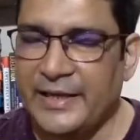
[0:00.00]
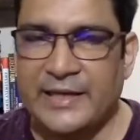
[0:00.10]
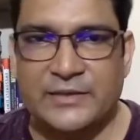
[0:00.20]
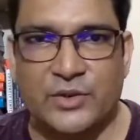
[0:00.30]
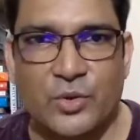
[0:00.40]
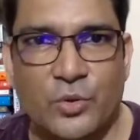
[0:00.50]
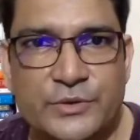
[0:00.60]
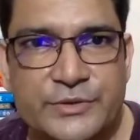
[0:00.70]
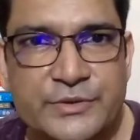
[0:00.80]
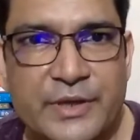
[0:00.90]
has a
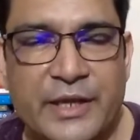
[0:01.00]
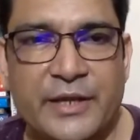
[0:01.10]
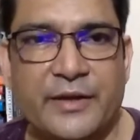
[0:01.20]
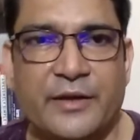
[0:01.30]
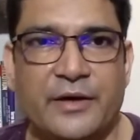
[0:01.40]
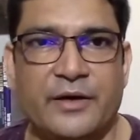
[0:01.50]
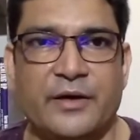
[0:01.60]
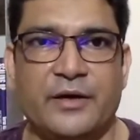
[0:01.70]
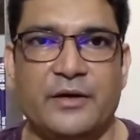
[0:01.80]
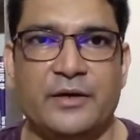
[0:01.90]
course in
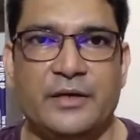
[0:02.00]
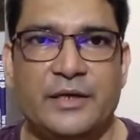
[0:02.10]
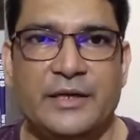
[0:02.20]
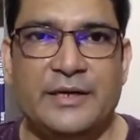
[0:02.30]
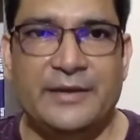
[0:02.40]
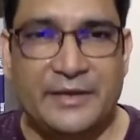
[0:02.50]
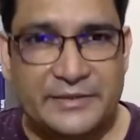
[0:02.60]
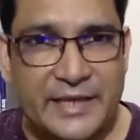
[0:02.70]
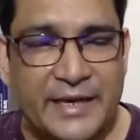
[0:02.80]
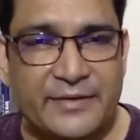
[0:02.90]

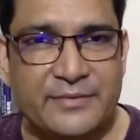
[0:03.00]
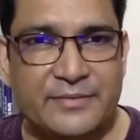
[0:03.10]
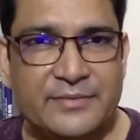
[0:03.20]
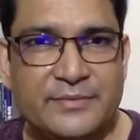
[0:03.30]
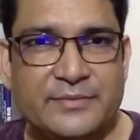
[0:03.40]
design,